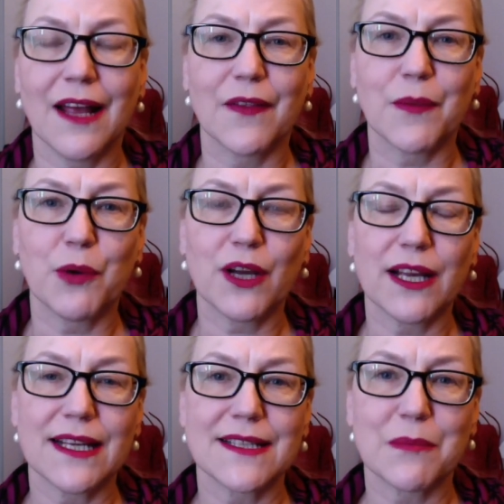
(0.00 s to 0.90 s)
The book
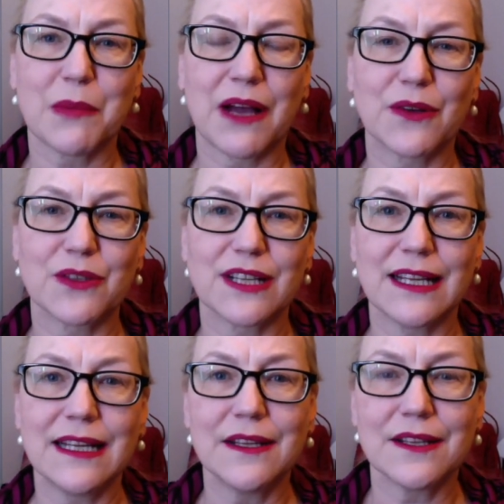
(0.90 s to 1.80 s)
is about
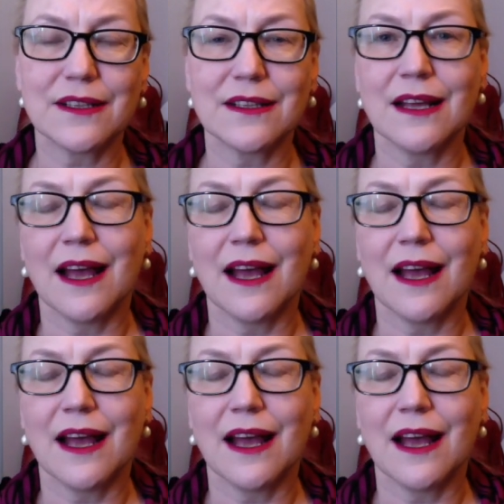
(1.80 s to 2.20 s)
Ethan,